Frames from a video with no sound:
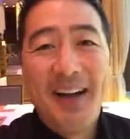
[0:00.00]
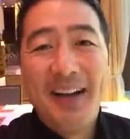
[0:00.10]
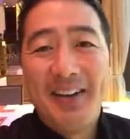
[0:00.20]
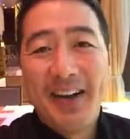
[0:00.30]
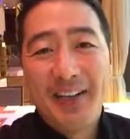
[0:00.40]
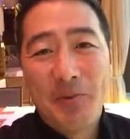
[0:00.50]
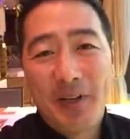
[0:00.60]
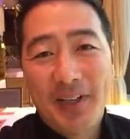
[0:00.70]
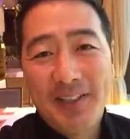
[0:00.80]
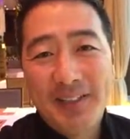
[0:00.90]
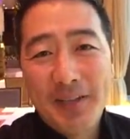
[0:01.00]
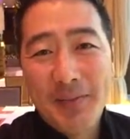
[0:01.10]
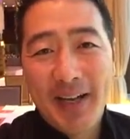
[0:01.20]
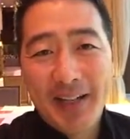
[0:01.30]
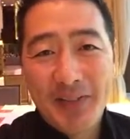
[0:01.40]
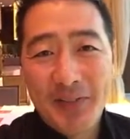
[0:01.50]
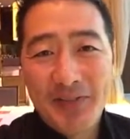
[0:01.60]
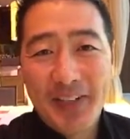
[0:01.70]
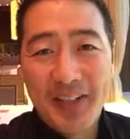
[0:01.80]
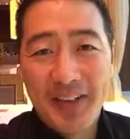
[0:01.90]
I know I had to work in tea bag into
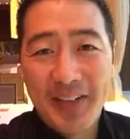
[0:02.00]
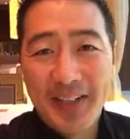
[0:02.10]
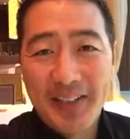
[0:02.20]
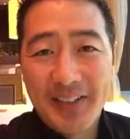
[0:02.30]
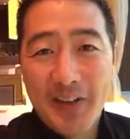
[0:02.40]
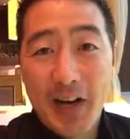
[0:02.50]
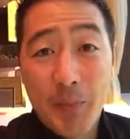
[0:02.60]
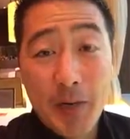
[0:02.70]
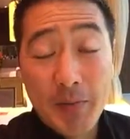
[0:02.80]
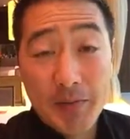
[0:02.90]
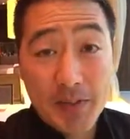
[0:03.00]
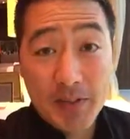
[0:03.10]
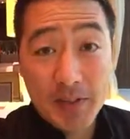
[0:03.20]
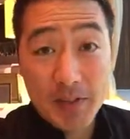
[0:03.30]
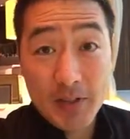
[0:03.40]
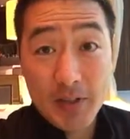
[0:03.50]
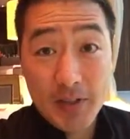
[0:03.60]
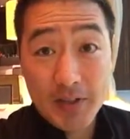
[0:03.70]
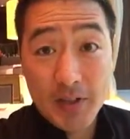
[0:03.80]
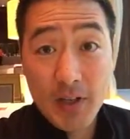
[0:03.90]
a video and I didn't know how, but I'm so
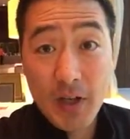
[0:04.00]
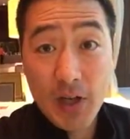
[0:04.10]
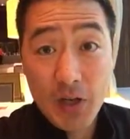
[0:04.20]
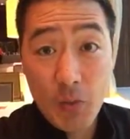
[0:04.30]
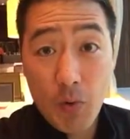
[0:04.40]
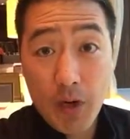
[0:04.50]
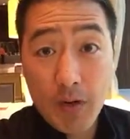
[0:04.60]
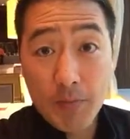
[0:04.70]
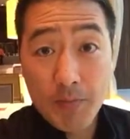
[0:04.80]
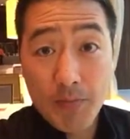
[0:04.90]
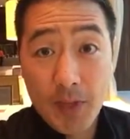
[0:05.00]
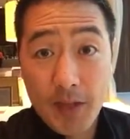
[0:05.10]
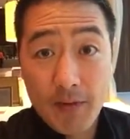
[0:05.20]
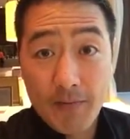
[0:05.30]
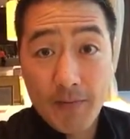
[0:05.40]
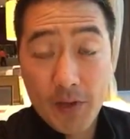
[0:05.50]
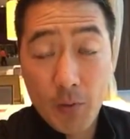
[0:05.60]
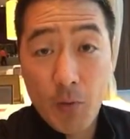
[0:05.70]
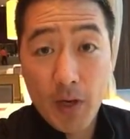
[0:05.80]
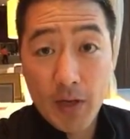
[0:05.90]
serious. If
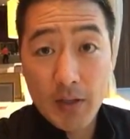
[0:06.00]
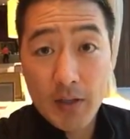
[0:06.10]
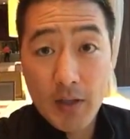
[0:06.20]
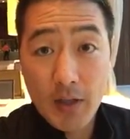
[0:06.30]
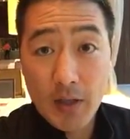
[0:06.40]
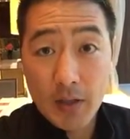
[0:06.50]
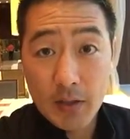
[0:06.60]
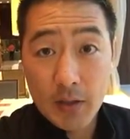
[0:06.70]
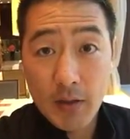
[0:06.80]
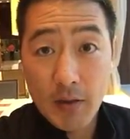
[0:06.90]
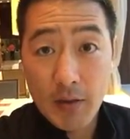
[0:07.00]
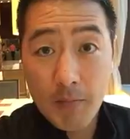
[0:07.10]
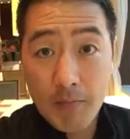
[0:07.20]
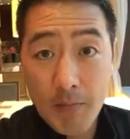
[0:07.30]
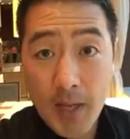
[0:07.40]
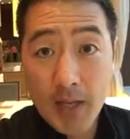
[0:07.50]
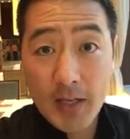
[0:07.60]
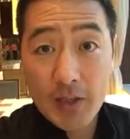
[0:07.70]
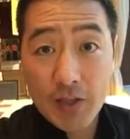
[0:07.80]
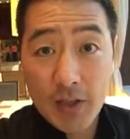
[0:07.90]
you want to
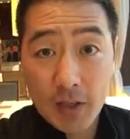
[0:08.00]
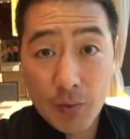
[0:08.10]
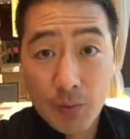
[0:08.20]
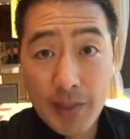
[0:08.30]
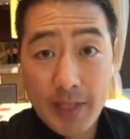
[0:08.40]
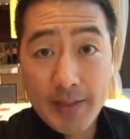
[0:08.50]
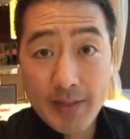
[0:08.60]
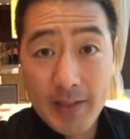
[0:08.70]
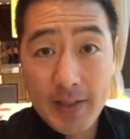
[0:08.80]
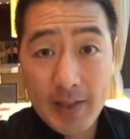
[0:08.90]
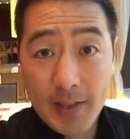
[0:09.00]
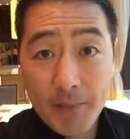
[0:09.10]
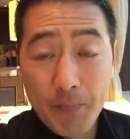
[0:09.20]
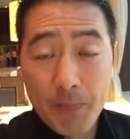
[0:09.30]
manage the green tea,